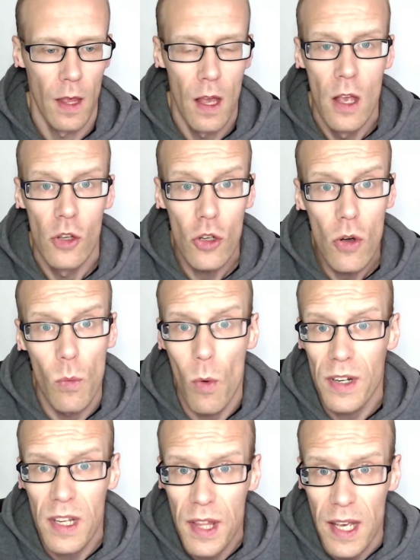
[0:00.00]
So, what
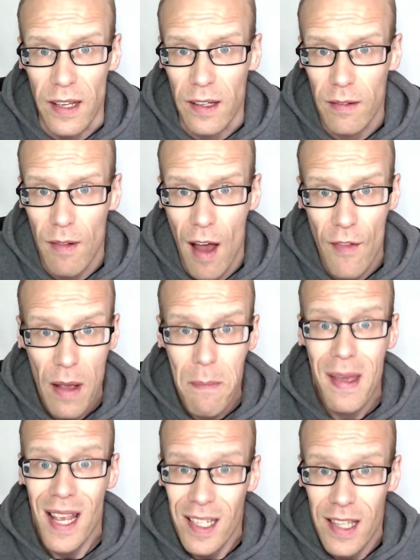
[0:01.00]
do you think? Have I
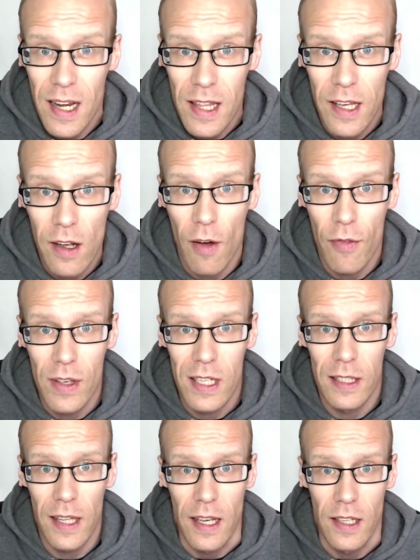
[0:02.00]
missed anything off this
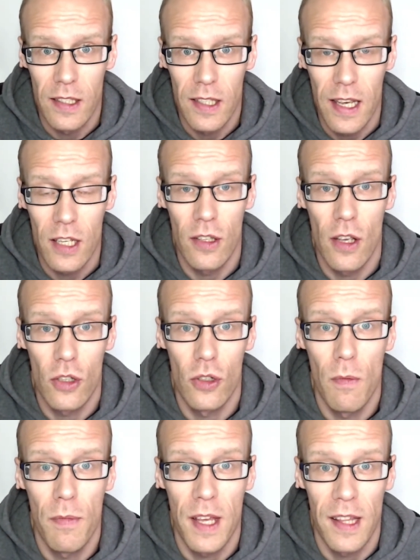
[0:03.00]
list? Is there
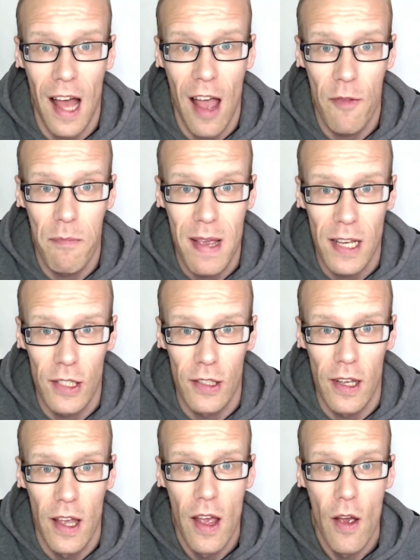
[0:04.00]
something that I've missed that
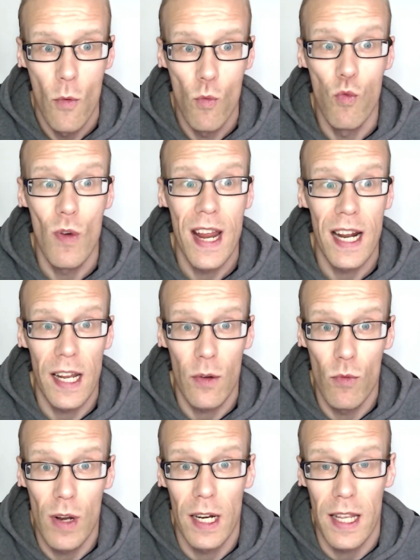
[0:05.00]

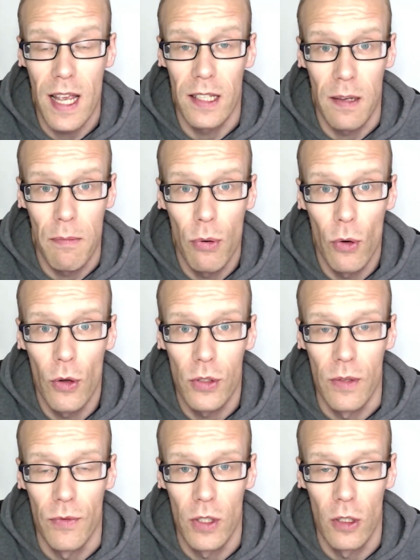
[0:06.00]
really is
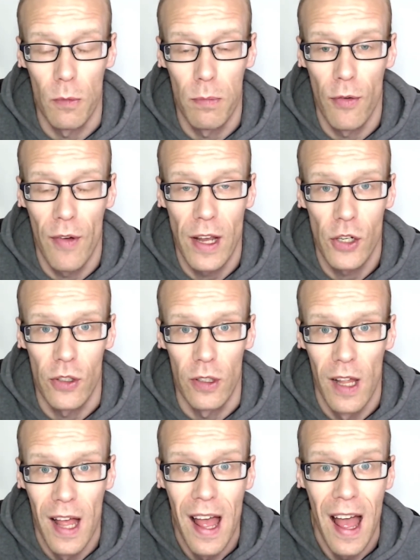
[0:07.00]
important to look professional?
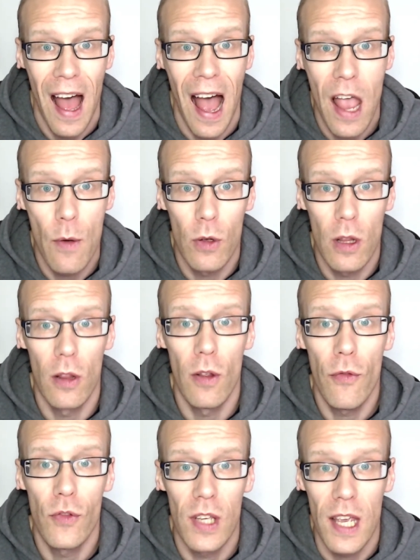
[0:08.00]
I would
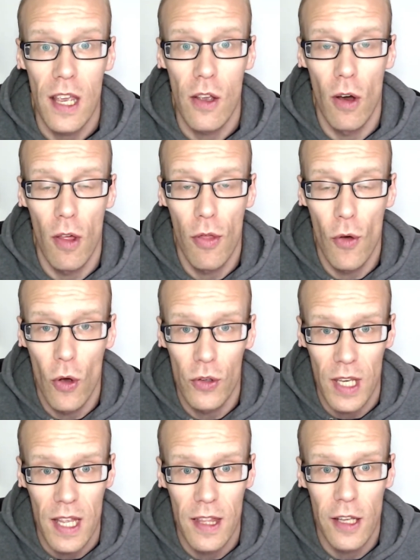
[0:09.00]
love to hear your thoughts
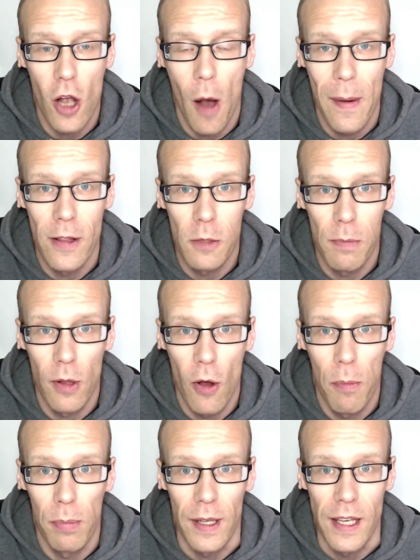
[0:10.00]
in the comments below,
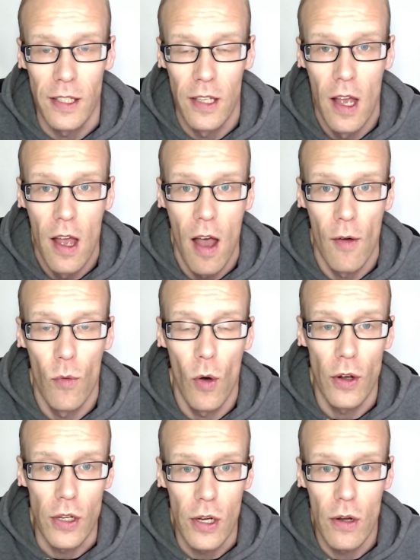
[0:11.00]
please, of
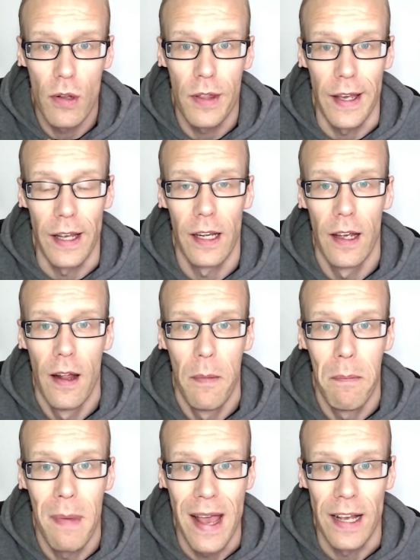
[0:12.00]
what you think
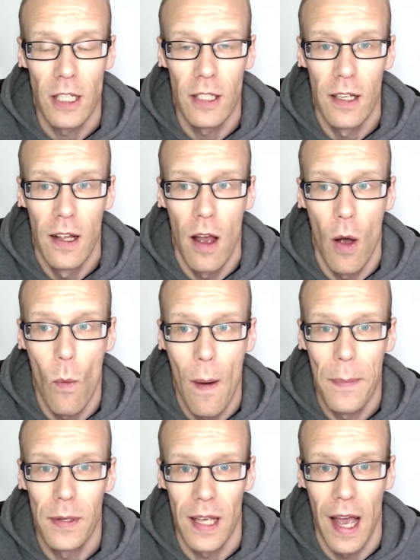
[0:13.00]
makes a
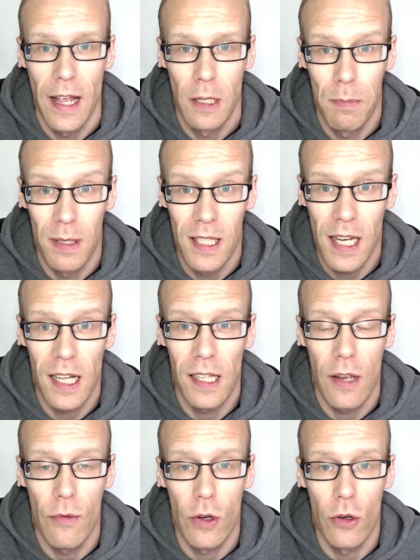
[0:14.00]
website, particularly
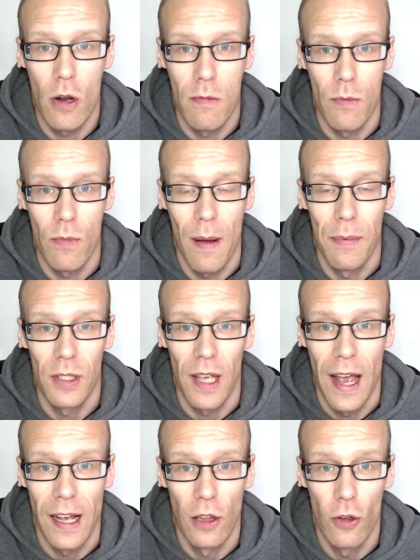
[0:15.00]
a recruitment
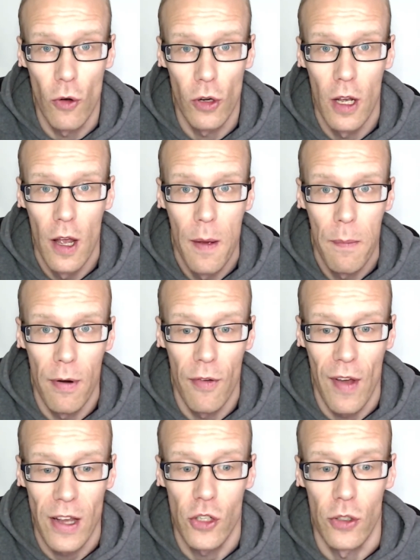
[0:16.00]
website, look
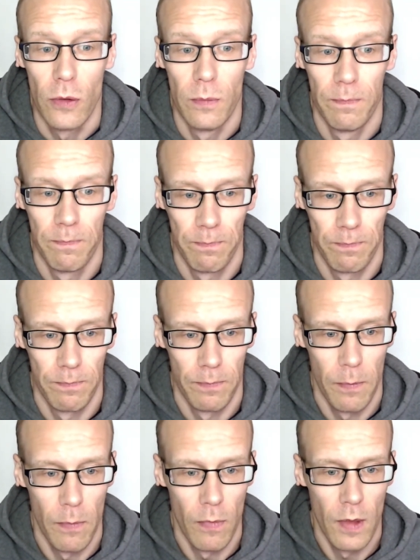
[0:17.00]
professional.
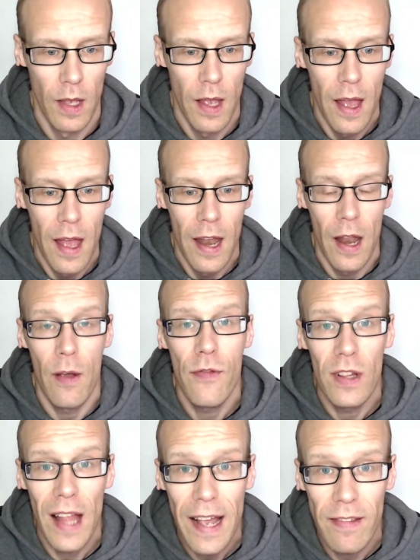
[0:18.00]
Now, if you
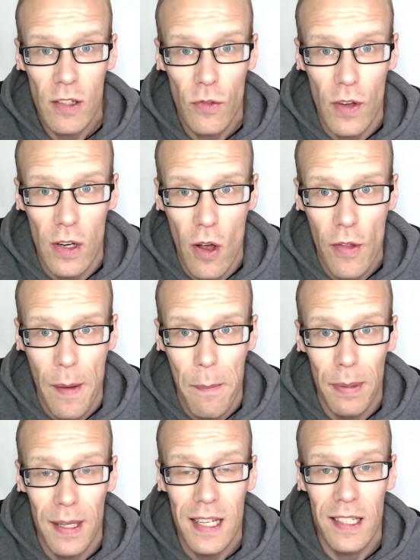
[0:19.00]
like this video, then
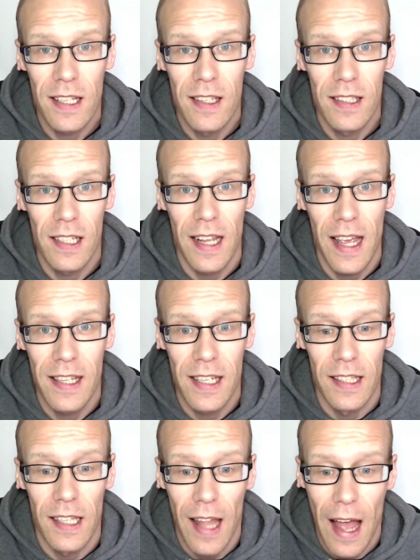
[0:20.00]
please consider hitting
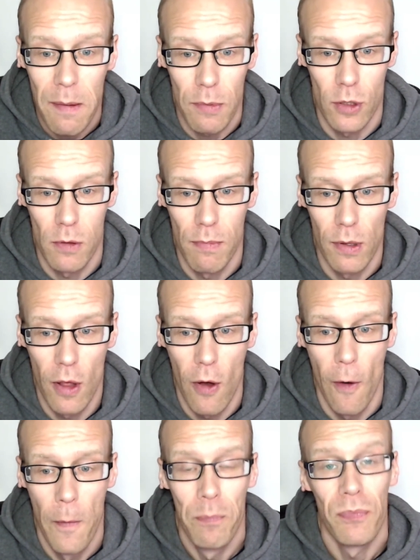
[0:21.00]
the like button
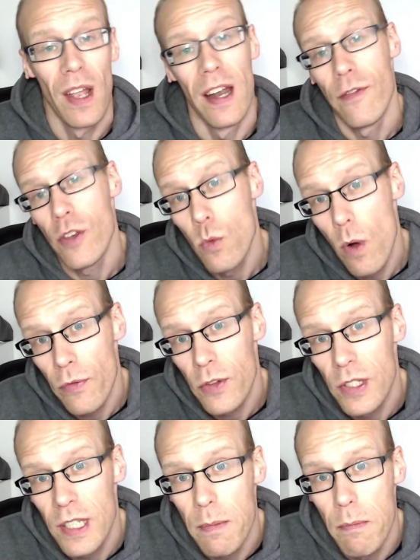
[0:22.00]
below, and if you want to
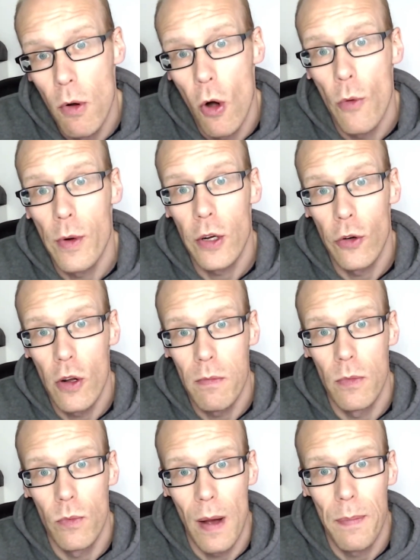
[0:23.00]
see more
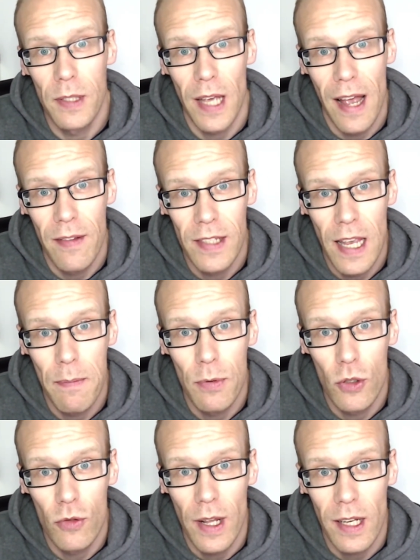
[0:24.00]
recruitment website tips,
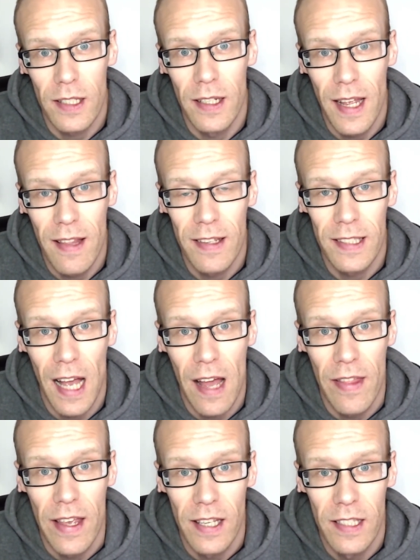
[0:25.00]
tricks and hints like
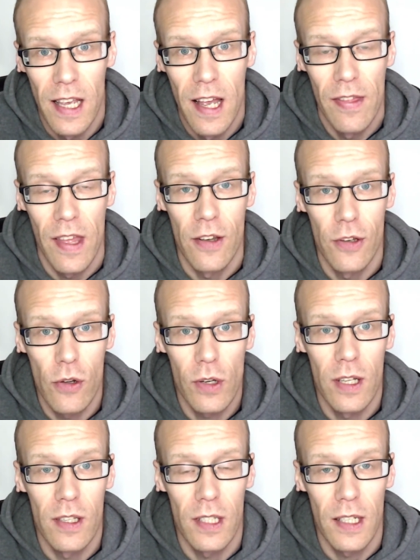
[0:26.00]
this, then do
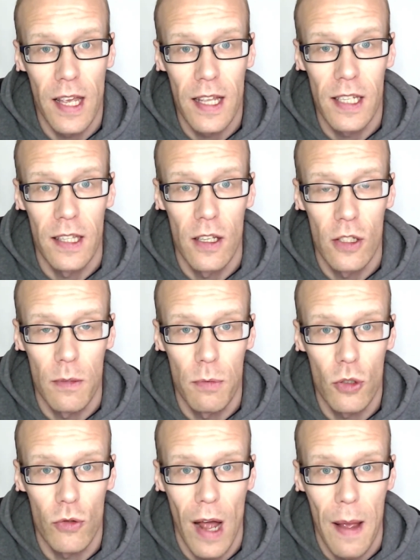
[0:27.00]
consider hitting the
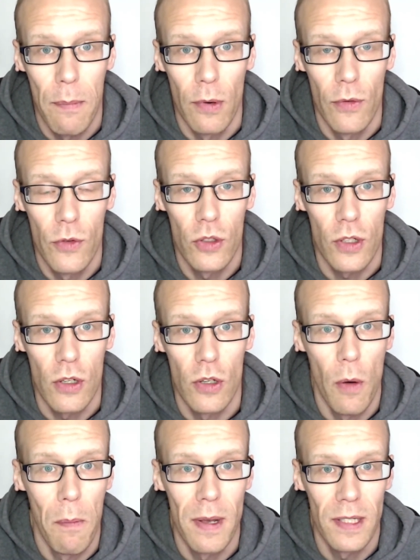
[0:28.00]
subscribe button so you
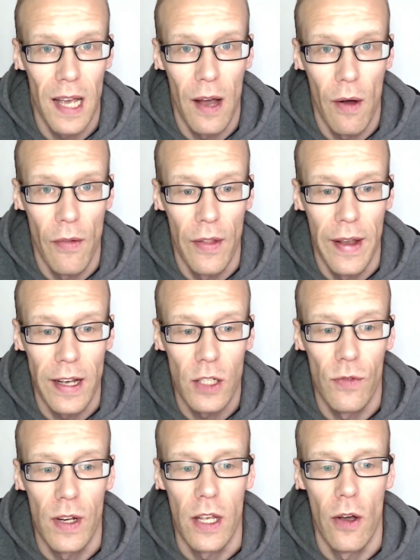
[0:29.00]
don't miss out on the next
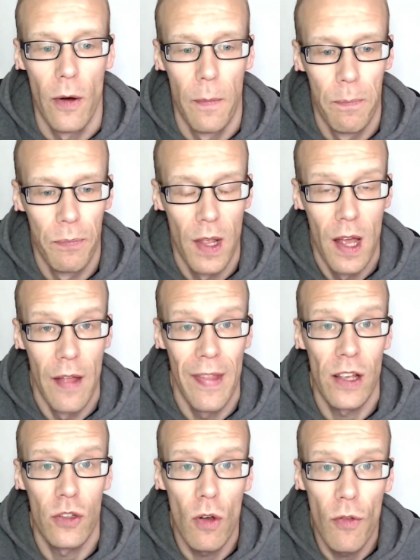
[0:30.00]
video. And
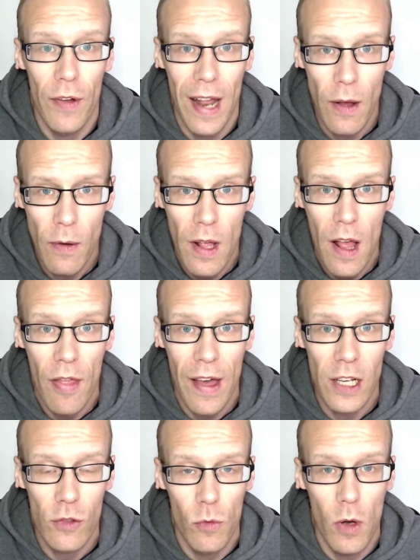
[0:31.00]
that's all for now.
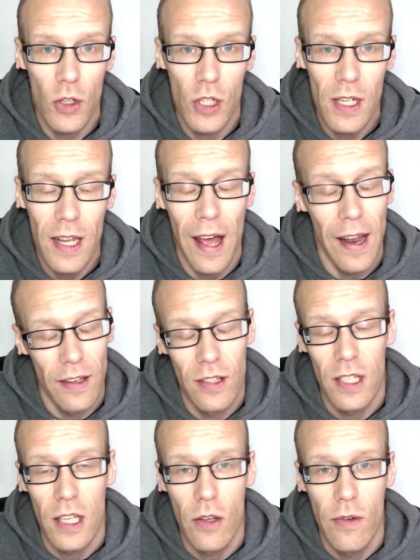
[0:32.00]
Thanks for watching, and I'll
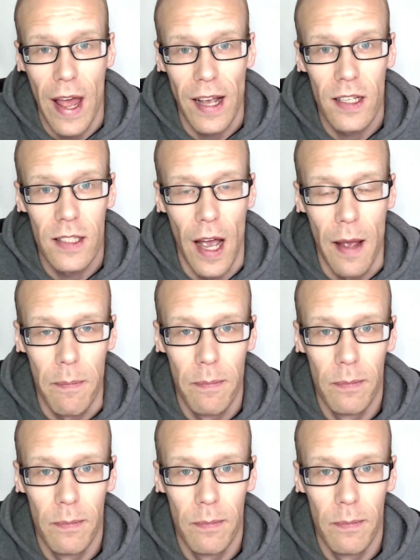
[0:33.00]
see you next time.